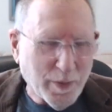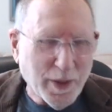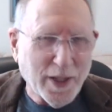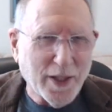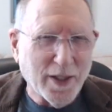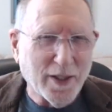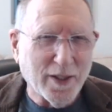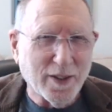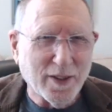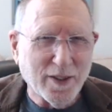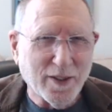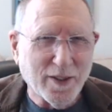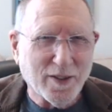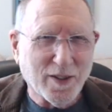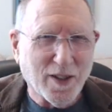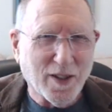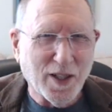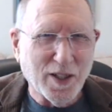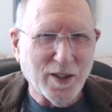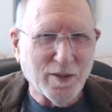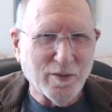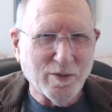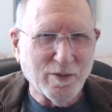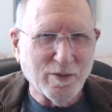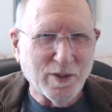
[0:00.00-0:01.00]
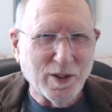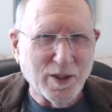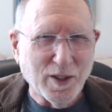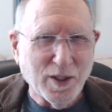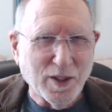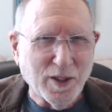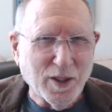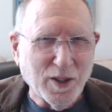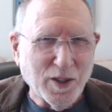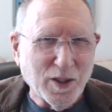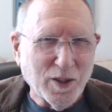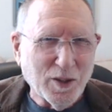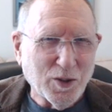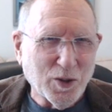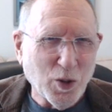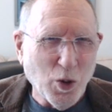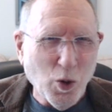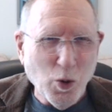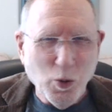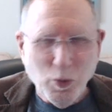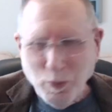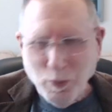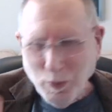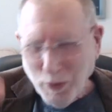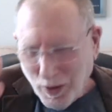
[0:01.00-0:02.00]
And it's kind of,
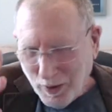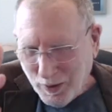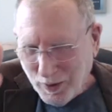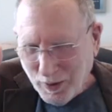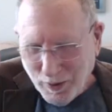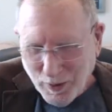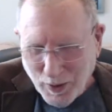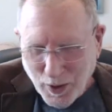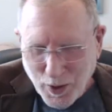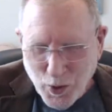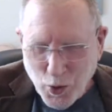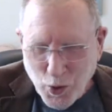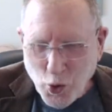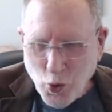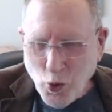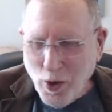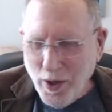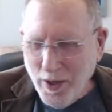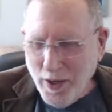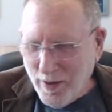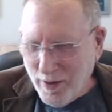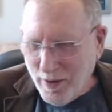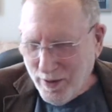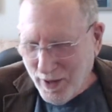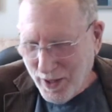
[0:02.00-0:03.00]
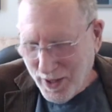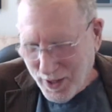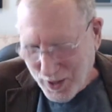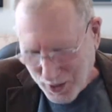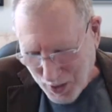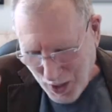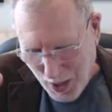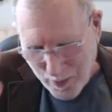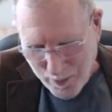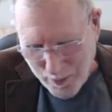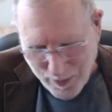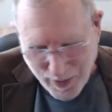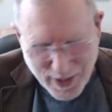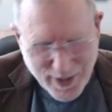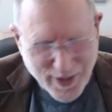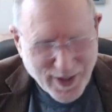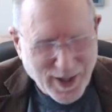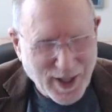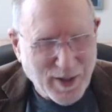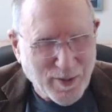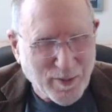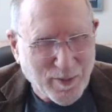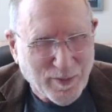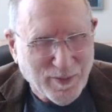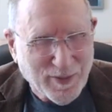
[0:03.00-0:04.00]
so enjoy the things I'm missing.